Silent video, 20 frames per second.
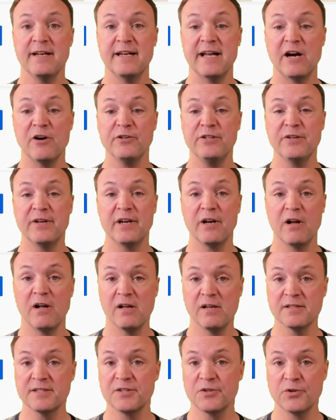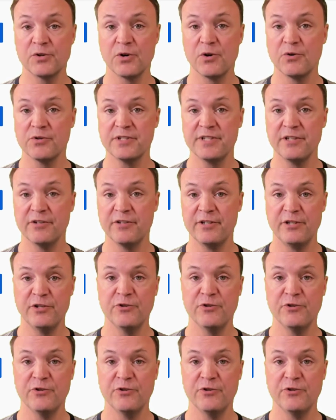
Now you can also go to your